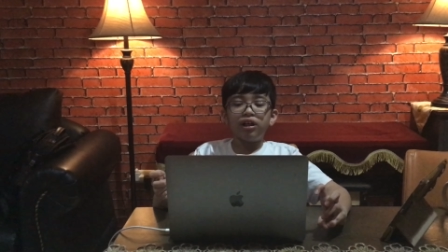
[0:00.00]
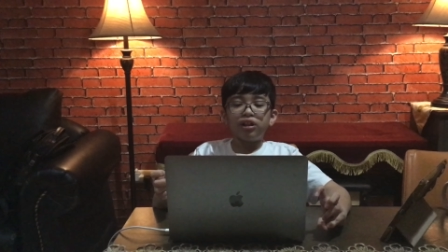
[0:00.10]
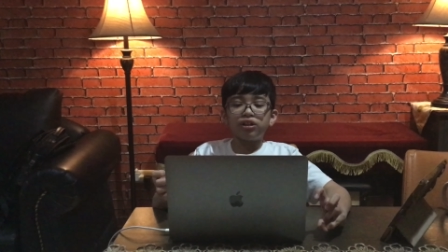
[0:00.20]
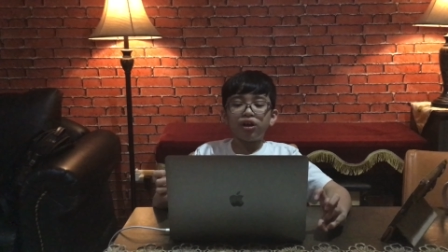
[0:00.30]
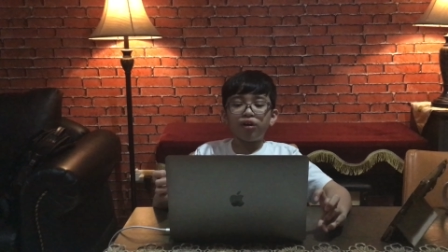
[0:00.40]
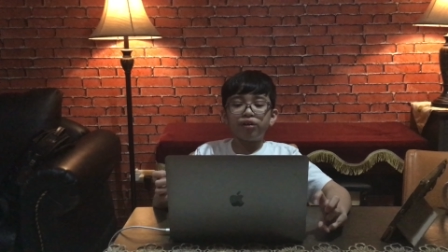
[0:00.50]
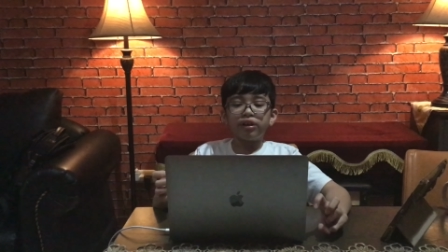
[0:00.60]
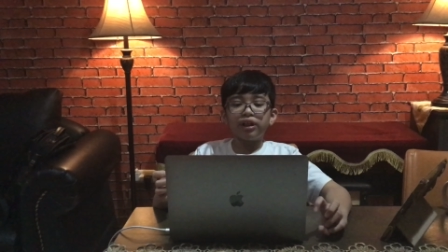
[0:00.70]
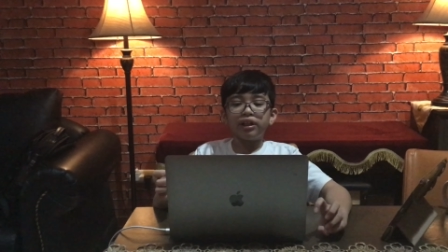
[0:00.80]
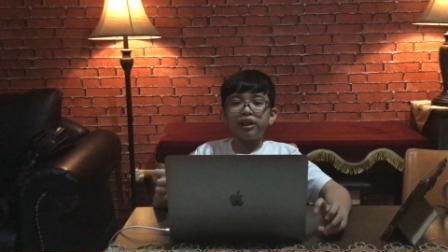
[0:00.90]
So,
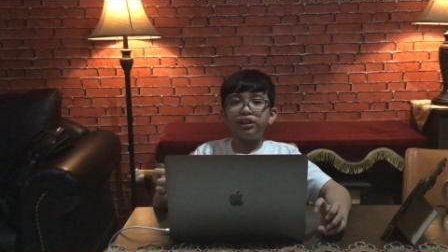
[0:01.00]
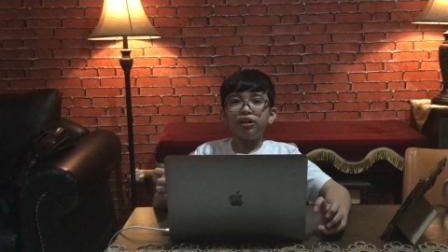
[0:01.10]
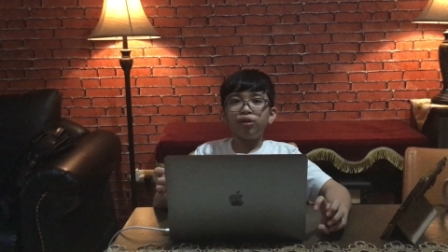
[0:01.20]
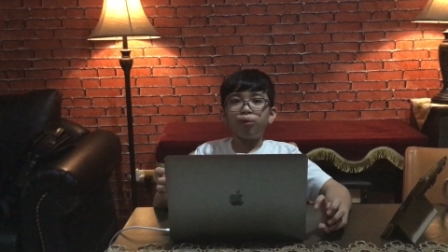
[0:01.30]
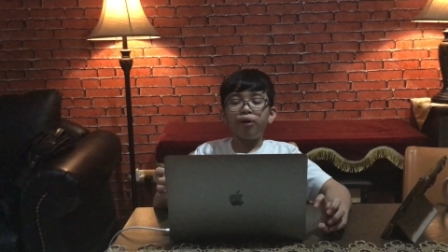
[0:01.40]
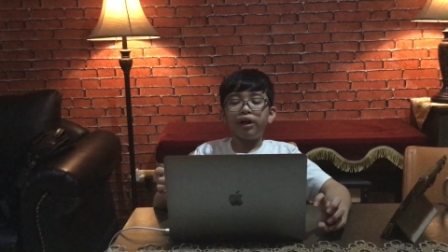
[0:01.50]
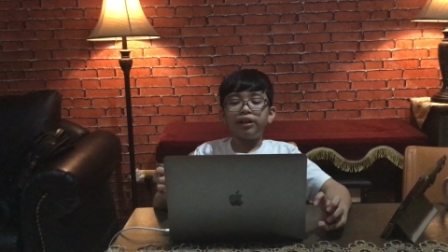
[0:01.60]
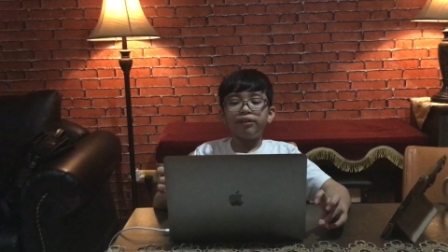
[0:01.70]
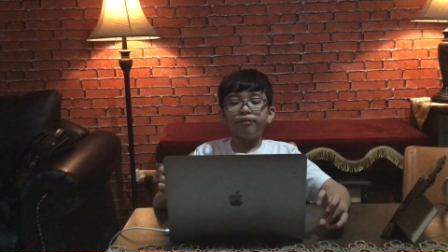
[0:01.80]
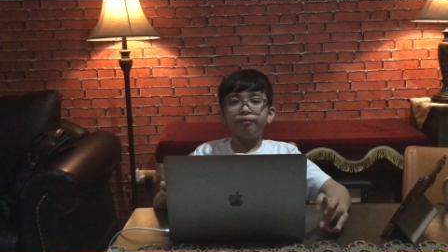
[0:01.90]
in eighteen oh
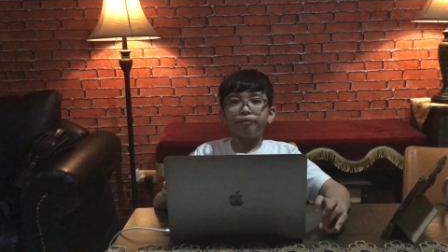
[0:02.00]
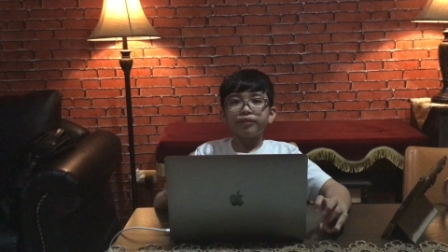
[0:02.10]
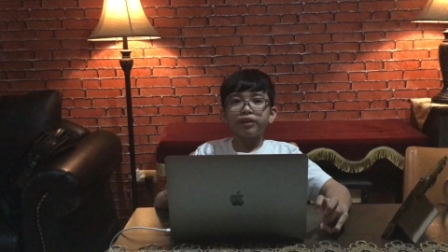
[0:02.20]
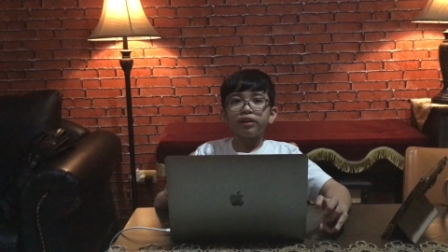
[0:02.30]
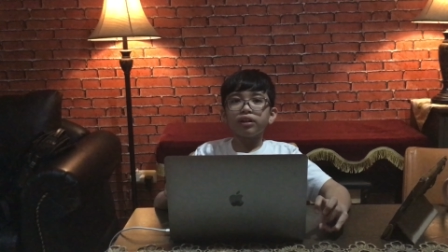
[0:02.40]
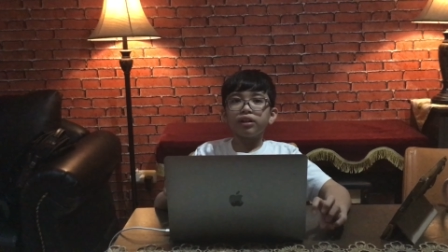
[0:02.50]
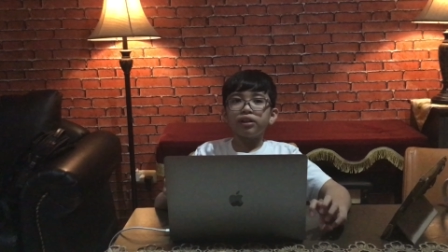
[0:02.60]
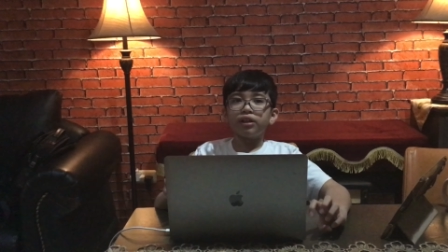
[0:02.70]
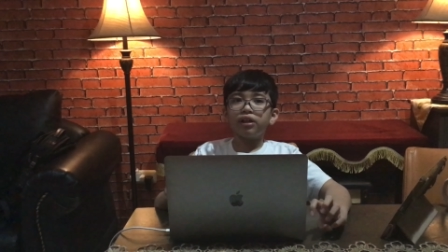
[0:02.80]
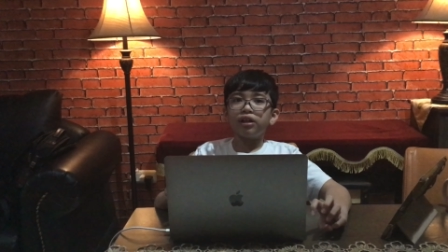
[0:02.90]
one,
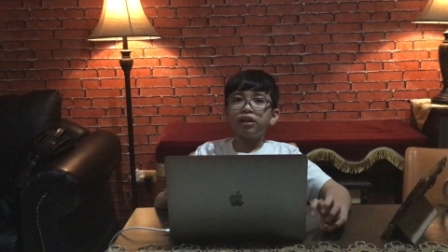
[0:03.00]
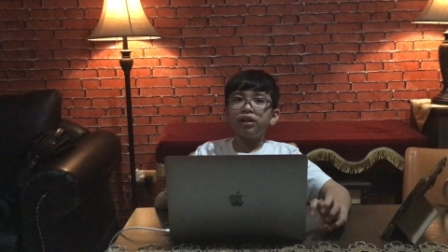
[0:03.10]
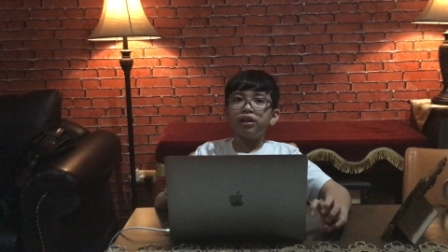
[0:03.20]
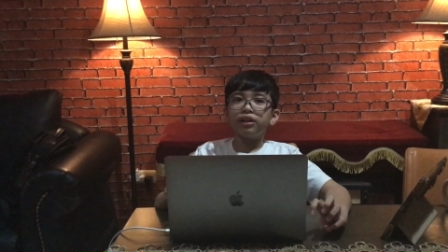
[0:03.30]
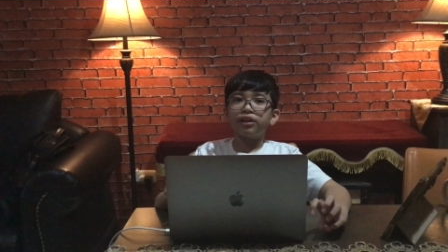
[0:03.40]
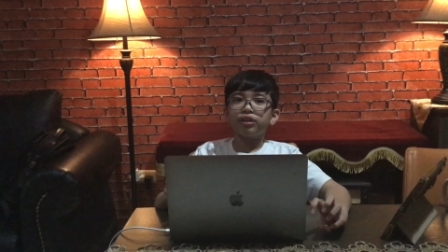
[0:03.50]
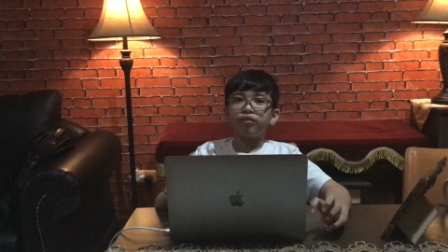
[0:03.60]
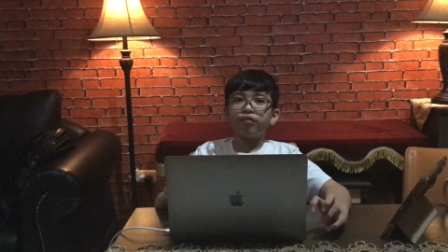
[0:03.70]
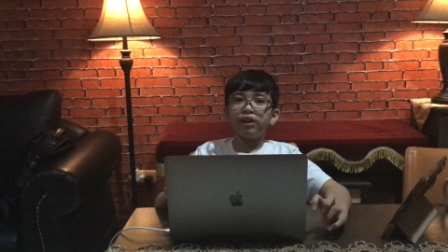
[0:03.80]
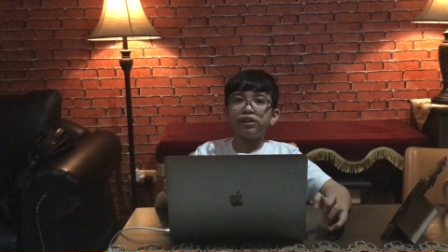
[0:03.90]
uh, there's a
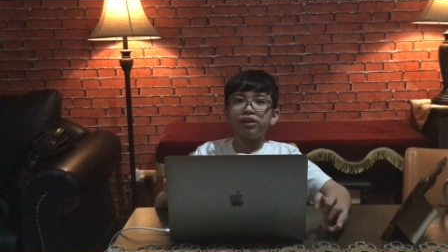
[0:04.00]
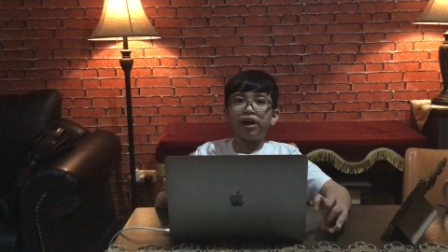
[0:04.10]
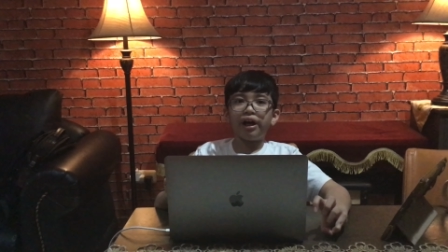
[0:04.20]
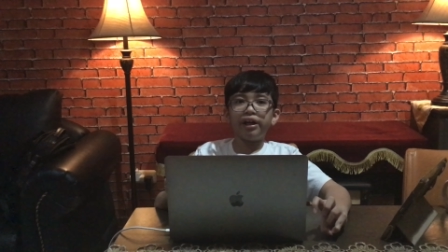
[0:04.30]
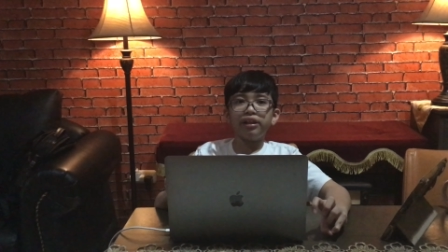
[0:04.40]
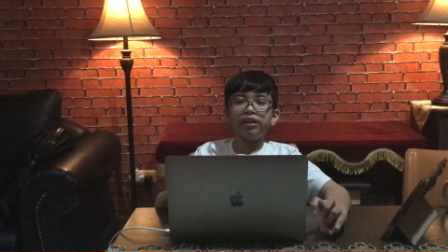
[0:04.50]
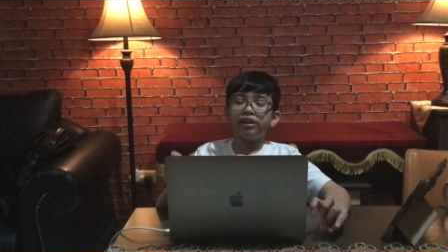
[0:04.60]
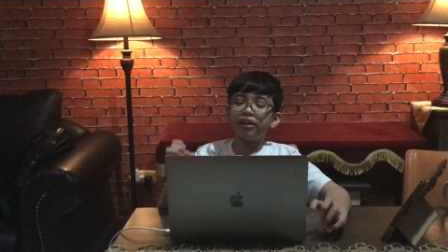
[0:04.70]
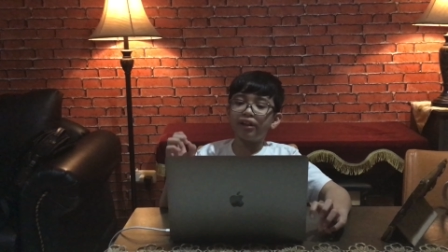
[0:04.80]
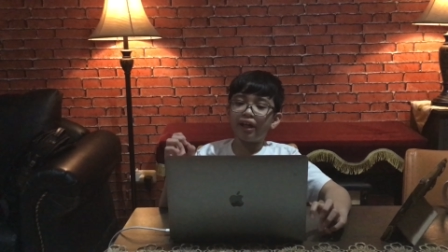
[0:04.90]
French guy
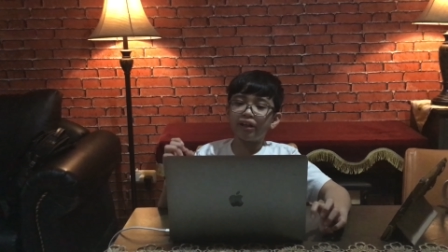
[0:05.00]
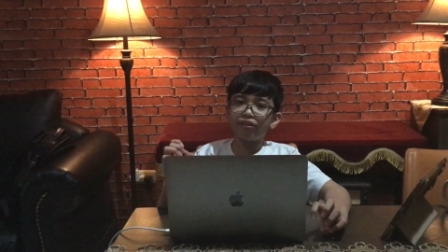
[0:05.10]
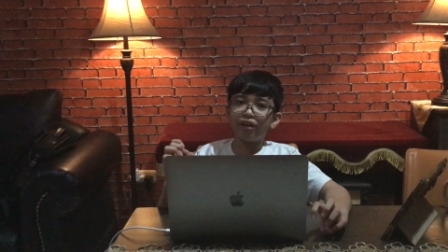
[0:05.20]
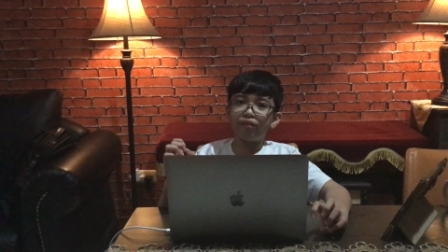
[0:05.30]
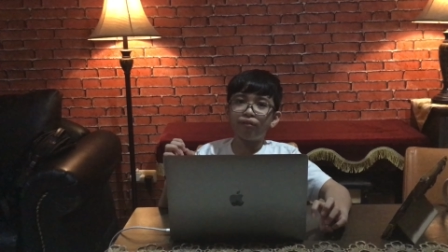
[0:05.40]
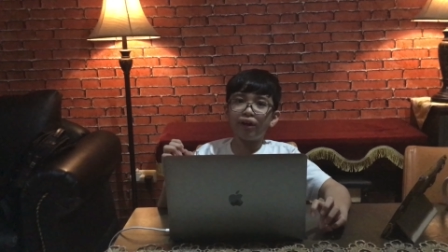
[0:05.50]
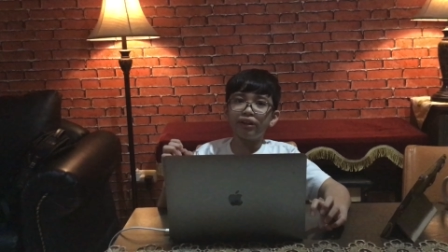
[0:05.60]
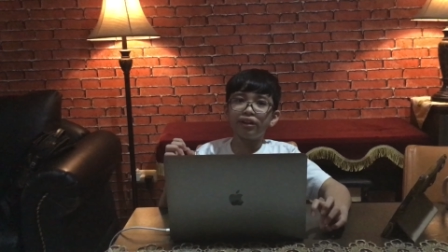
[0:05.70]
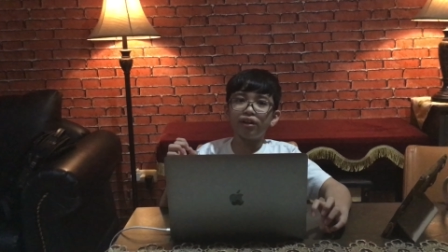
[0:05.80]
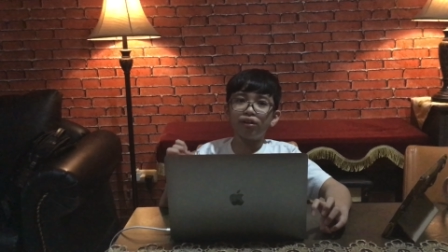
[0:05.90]
that
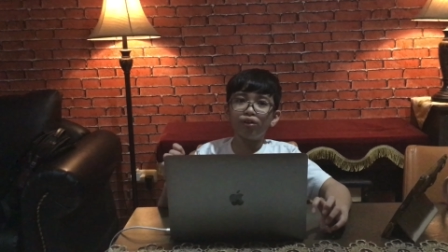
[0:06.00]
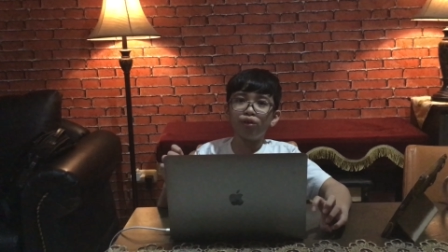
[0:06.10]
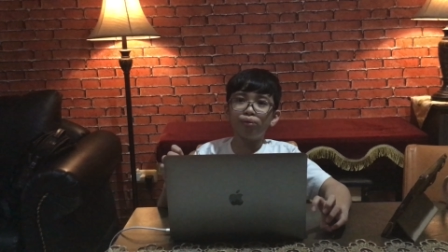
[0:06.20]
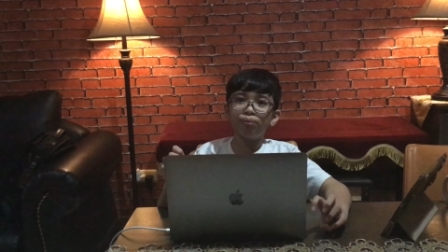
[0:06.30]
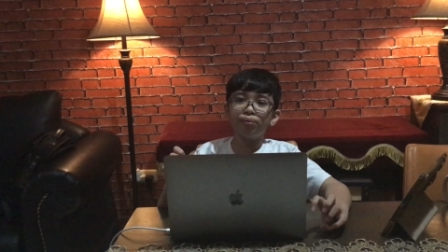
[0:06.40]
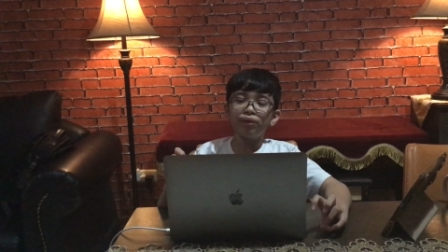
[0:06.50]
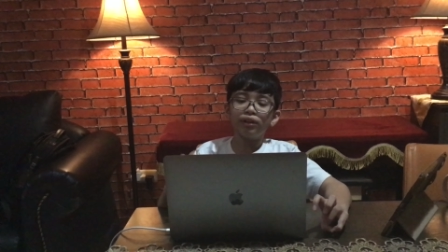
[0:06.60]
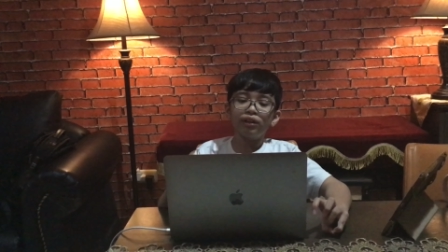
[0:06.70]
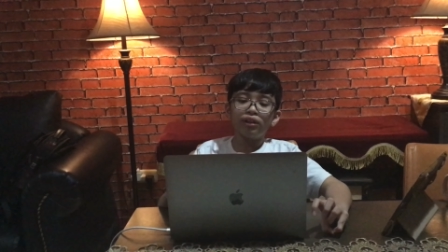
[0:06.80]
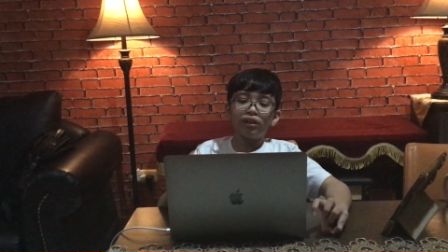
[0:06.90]
invented a loom
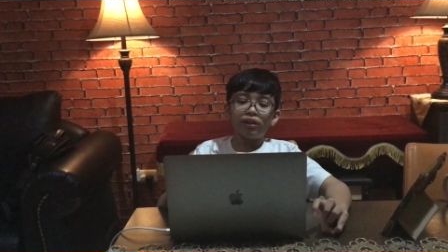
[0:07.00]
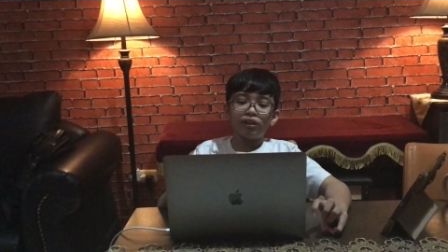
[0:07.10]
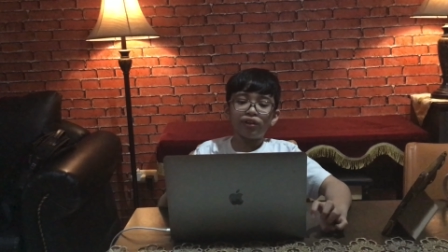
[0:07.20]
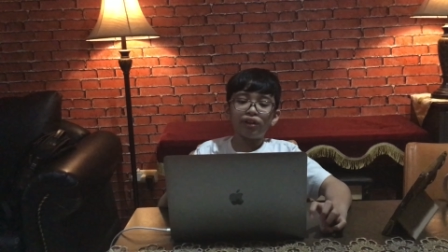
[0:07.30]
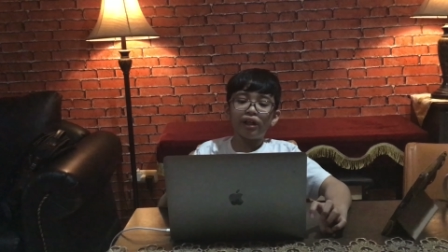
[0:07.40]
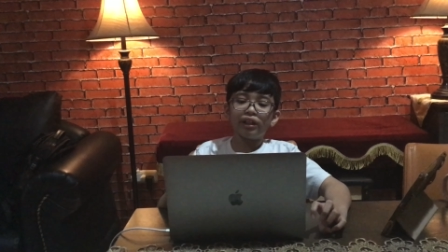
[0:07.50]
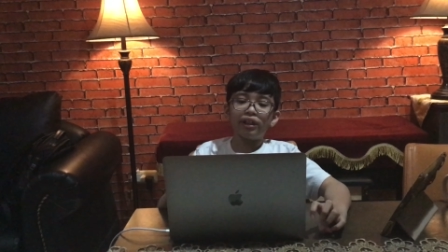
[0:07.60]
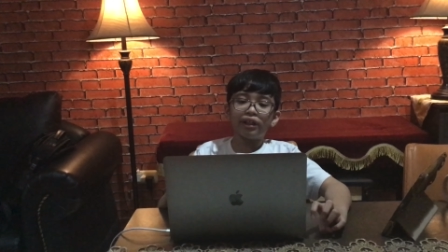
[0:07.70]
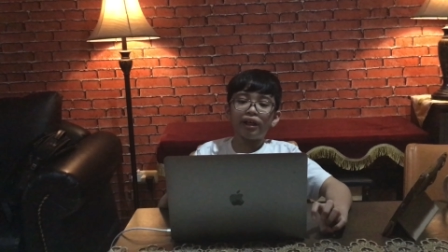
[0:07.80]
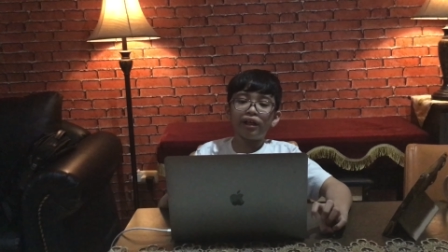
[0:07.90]
so that
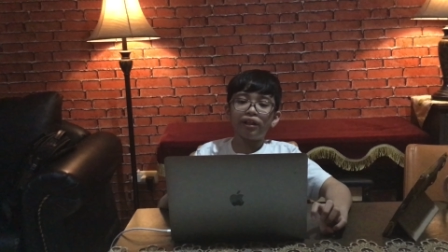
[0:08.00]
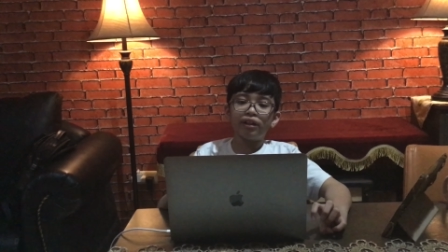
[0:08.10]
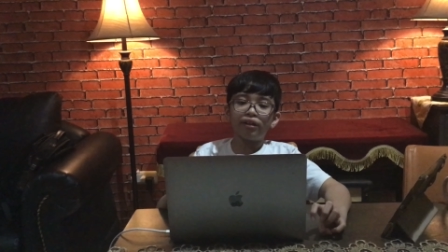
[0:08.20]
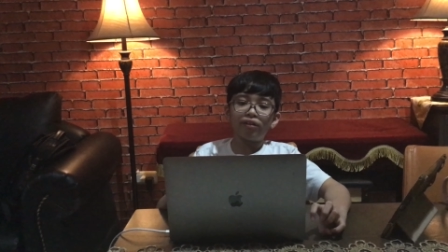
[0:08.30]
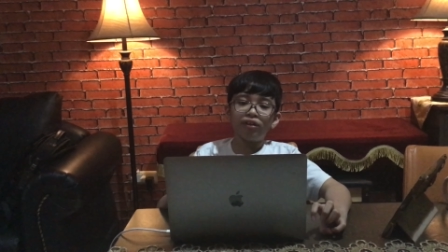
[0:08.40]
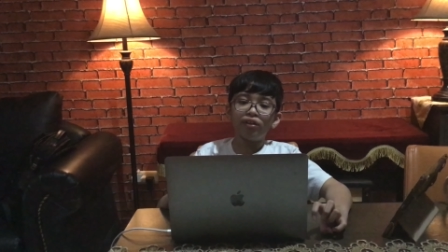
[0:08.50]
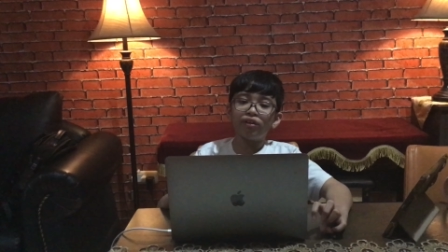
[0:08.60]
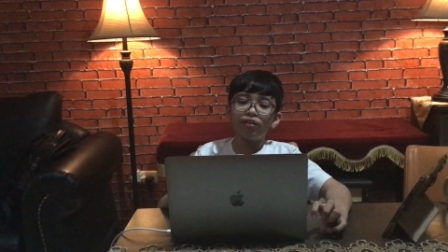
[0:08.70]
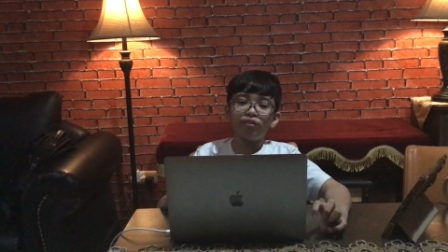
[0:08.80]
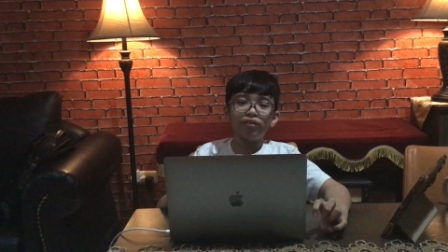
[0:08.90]
he can, you
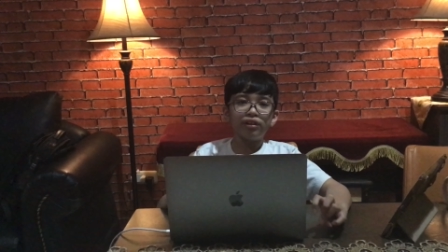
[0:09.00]
know,